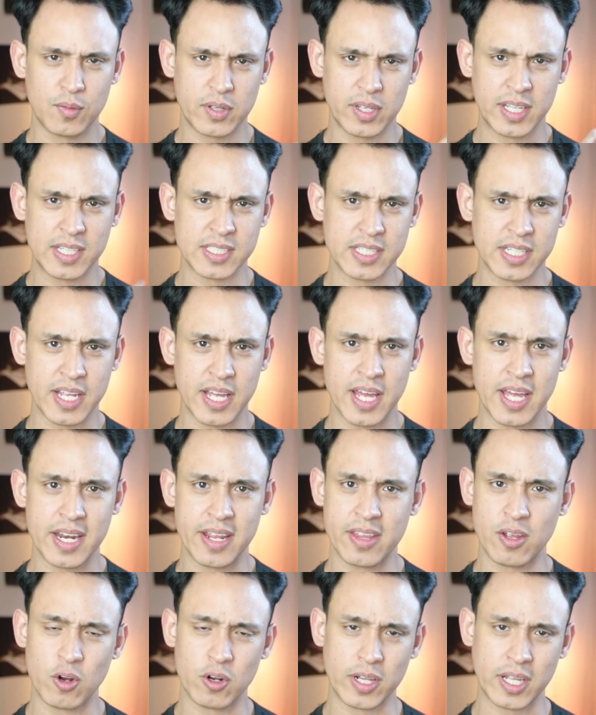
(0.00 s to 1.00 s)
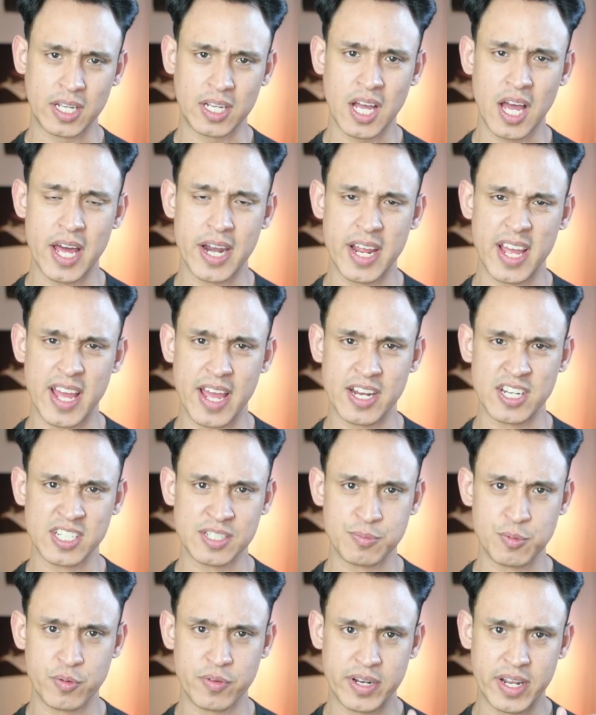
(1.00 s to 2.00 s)
ease it in, or like cut it and
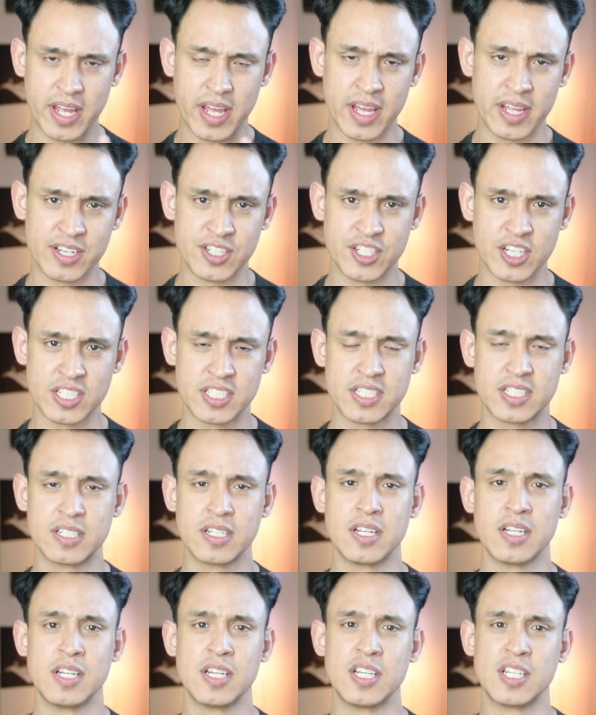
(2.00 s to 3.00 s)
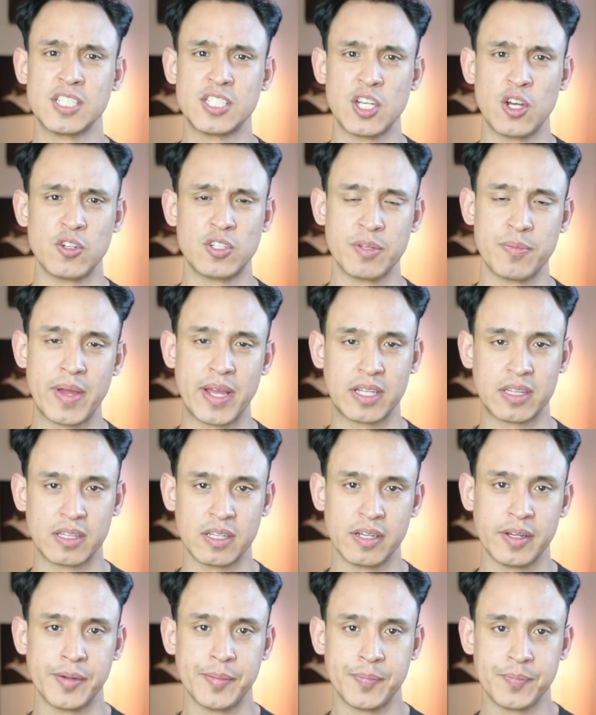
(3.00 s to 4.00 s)
just move it in just so to make
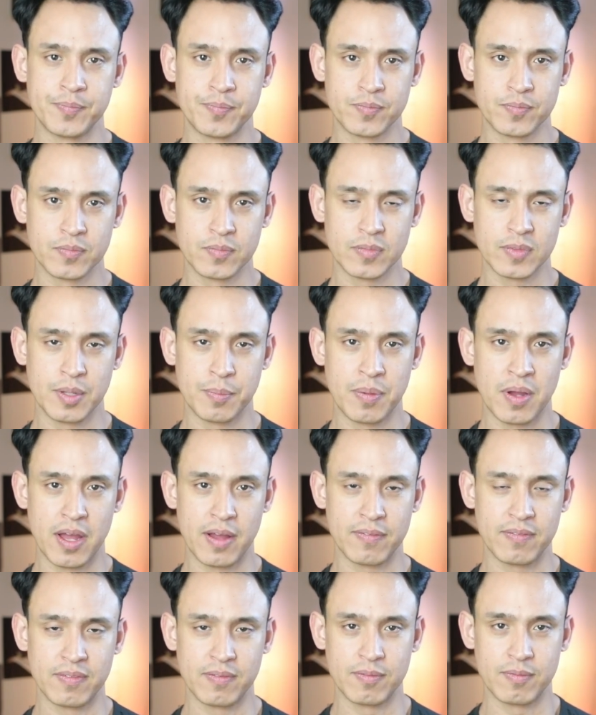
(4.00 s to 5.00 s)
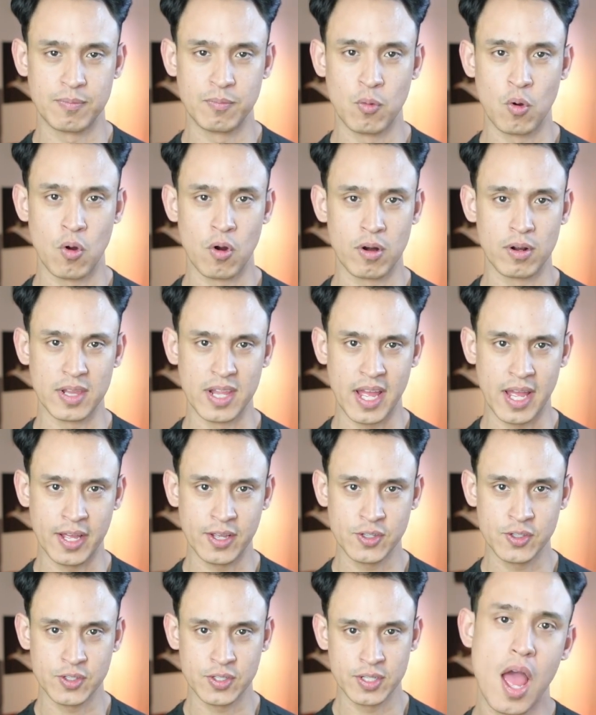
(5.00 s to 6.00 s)
the puff more or
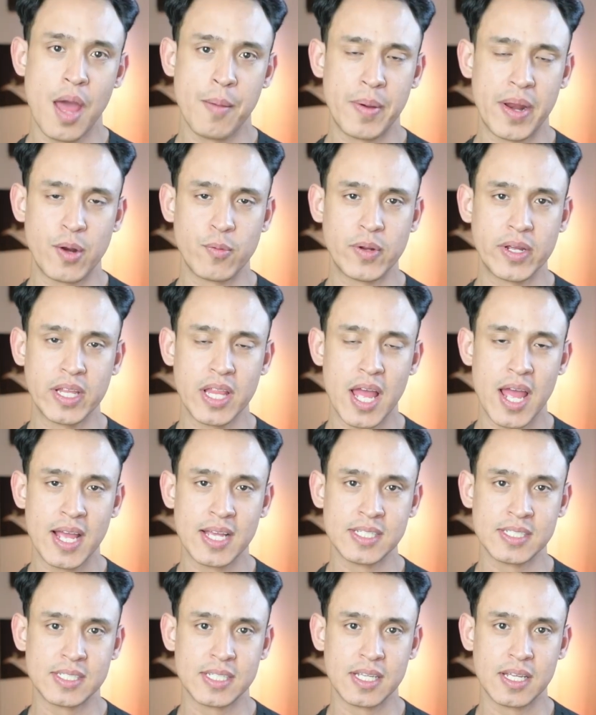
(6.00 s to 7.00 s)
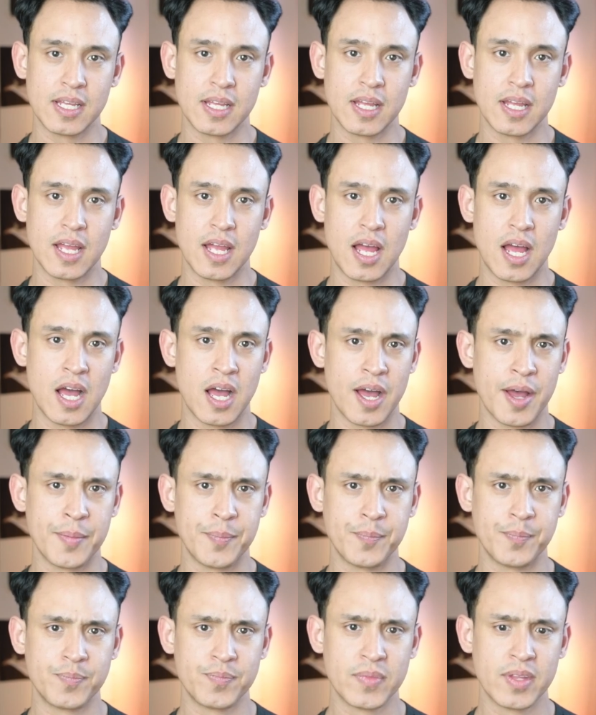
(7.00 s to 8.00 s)
less. But I realized
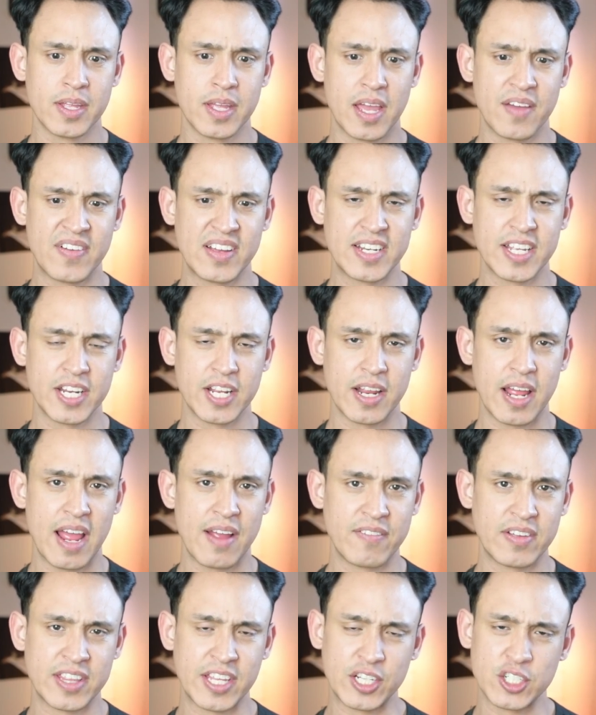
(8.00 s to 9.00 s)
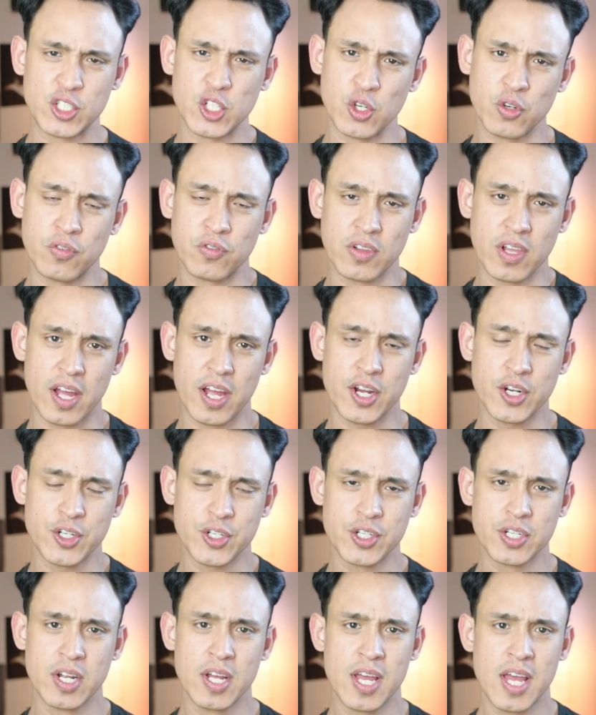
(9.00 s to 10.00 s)
if I did everything too
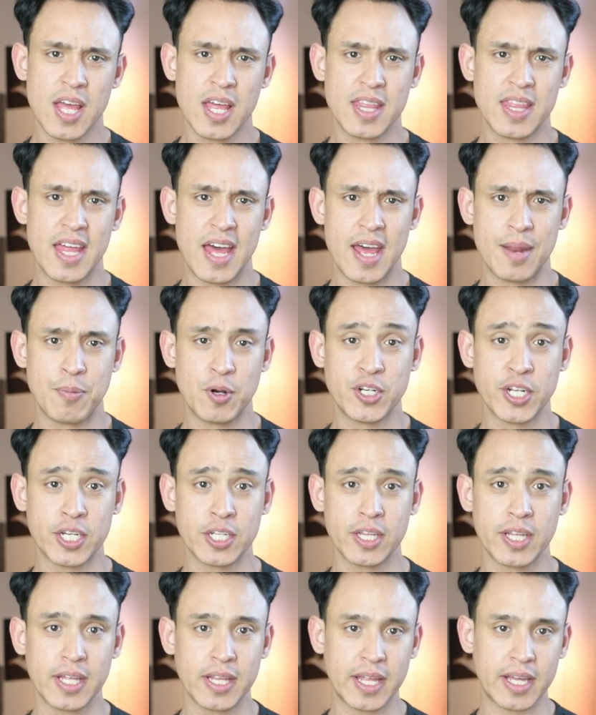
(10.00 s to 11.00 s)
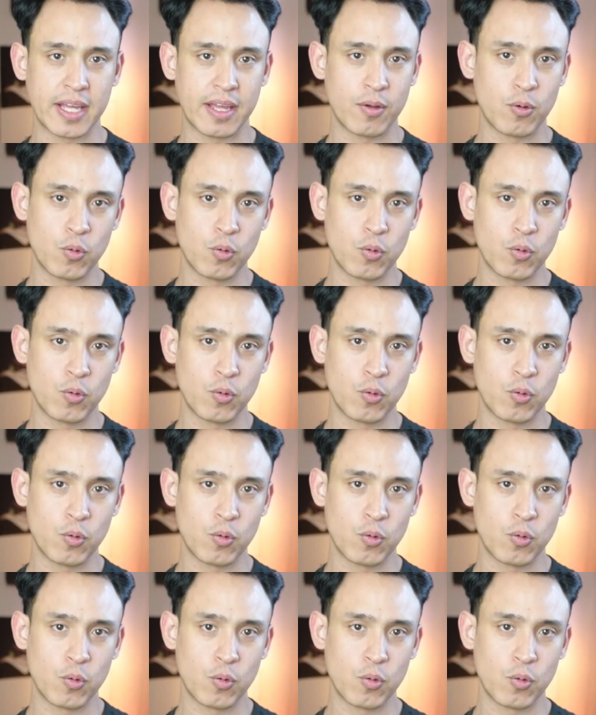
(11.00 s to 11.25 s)
flush, that particularly like